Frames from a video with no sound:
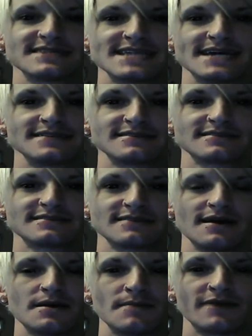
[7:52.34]
his
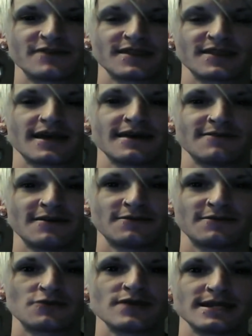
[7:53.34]
intents, um, everything
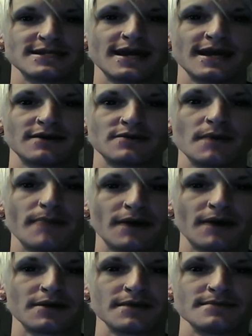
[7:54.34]
I have ever written
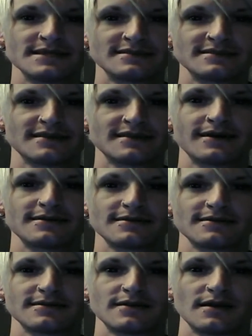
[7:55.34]
down about him
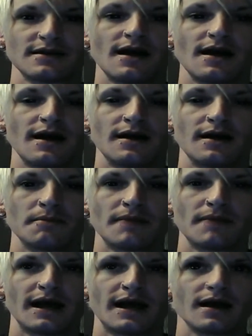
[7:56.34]
inside.
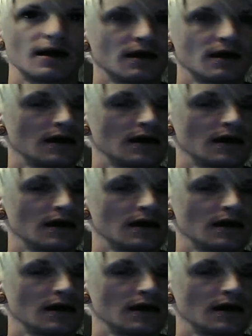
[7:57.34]
Um,